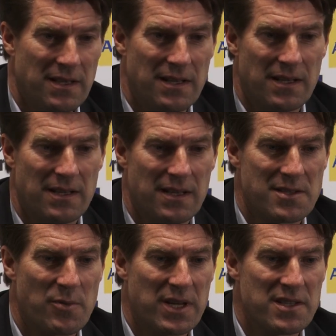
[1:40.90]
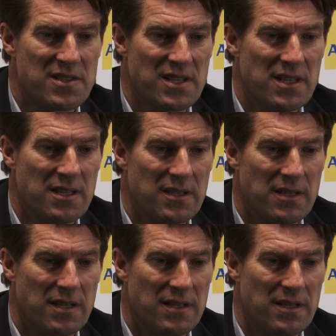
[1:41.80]
uh, let's wait and see
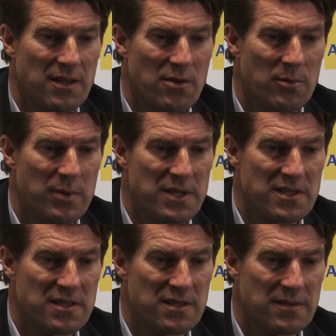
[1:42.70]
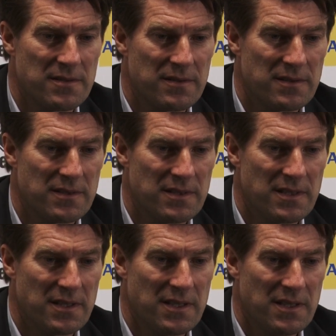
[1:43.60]
and uh, hope it's
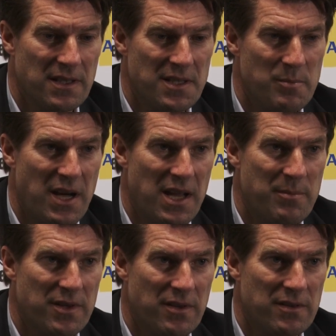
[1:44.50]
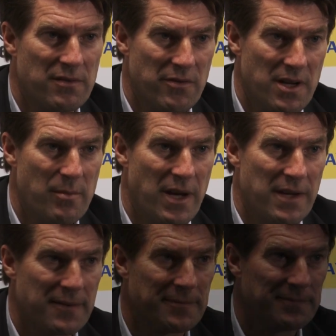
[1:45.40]
it's bad but not really bad.